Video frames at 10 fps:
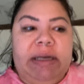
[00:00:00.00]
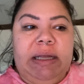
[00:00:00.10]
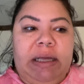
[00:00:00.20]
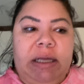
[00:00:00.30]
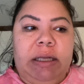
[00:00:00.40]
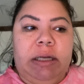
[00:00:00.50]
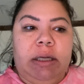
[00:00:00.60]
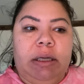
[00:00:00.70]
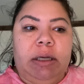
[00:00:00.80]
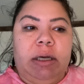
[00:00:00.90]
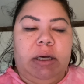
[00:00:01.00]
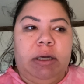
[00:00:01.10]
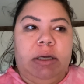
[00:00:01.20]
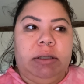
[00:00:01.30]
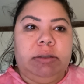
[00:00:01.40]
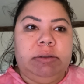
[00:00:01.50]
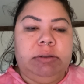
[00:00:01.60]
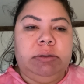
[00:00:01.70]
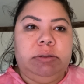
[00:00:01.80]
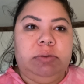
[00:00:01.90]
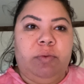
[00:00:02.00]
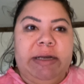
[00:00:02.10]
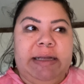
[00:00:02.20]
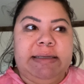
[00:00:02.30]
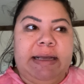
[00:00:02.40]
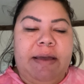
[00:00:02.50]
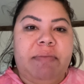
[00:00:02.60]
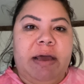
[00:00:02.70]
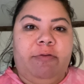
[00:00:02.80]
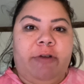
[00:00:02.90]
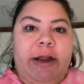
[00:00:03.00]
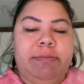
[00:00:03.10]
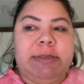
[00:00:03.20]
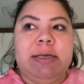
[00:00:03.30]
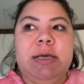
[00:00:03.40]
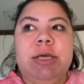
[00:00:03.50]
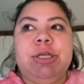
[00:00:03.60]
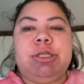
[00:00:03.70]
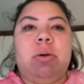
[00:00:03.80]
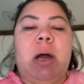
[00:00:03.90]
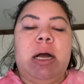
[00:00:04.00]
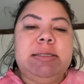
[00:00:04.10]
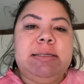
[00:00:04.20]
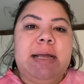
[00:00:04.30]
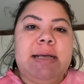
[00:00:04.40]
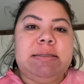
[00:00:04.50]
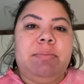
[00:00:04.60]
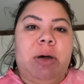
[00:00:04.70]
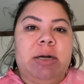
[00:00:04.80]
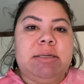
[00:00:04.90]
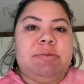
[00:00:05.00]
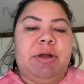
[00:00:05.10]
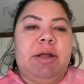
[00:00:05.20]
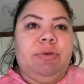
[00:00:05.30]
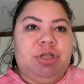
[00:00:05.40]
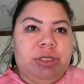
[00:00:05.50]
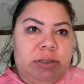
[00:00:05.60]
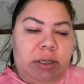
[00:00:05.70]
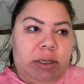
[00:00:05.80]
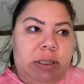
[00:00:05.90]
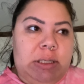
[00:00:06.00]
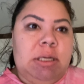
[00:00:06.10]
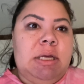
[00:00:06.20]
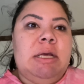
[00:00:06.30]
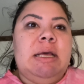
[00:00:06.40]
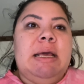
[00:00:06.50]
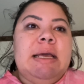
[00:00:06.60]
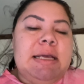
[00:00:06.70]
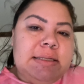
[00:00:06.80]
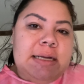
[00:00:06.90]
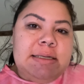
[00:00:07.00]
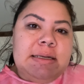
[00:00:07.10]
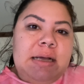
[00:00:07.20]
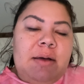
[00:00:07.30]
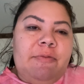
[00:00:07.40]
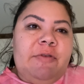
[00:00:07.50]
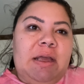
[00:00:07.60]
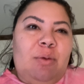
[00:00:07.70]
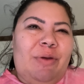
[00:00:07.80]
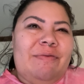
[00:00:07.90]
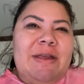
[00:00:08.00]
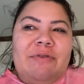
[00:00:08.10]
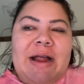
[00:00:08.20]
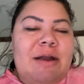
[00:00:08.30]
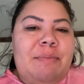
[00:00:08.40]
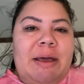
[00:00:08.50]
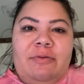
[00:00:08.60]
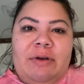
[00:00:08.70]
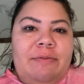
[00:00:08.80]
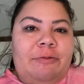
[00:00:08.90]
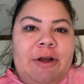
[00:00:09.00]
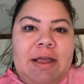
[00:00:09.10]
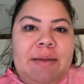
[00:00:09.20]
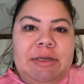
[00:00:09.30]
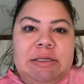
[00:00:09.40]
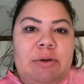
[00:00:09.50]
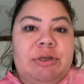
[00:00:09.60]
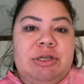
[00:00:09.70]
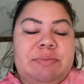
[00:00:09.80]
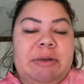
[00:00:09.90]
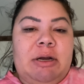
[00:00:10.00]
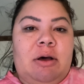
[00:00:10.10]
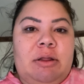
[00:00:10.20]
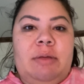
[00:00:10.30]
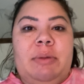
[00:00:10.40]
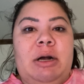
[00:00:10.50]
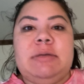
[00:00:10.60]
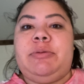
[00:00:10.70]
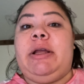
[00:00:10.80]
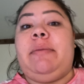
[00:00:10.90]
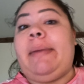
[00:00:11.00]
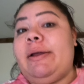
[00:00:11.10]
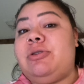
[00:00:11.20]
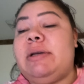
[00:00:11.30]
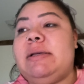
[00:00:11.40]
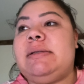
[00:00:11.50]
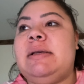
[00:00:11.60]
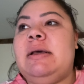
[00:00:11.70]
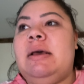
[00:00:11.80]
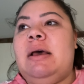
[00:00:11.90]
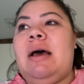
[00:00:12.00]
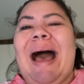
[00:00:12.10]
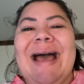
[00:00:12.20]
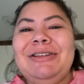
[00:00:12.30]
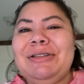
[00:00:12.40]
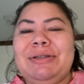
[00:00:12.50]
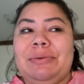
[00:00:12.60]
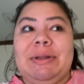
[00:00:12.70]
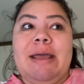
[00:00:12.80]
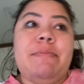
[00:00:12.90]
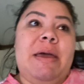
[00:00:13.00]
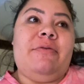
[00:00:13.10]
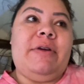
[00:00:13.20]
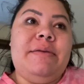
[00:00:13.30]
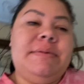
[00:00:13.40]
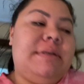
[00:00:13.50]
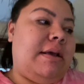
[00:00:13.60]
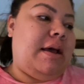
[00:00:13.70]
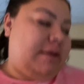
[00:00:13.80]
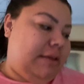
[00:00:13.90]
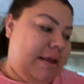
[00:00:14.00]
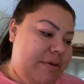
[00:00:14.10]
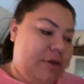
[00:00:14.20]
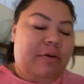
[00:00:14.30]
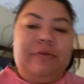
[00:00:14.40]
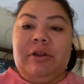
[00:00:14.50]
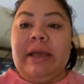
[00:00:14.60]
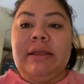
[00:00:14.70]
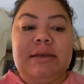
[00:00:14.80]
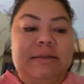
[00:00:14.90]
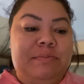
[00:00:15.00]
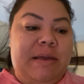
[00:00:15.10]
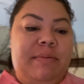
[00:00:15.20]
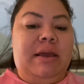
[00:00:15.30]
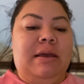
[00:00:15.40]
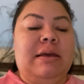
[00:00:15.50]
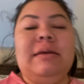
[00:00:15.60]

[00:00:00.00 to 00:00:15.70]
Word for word: need, uh, we need to get bed frames. So Austin has a box spring, which is good. He's nice and comfy. We've never had a bed frame for him. He's always just been on the box spring and mattress. I just don't like bed frames. Uh, let me know if you're like this. Maybe,